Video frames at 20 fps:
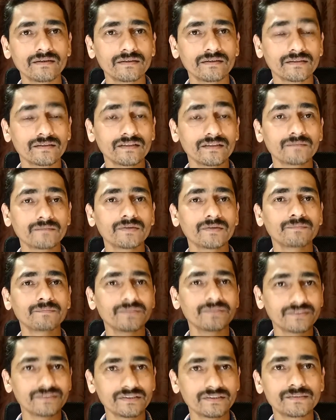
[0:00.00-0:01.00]
nothing but
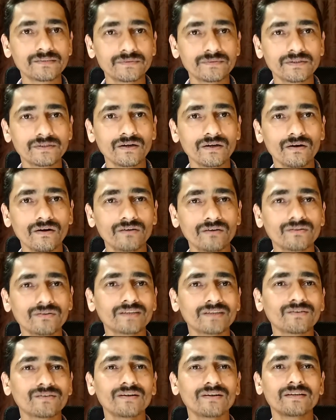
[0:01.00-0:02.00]
business visa, or you
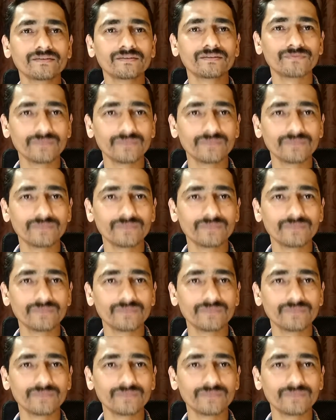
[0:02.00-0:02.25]
can call it as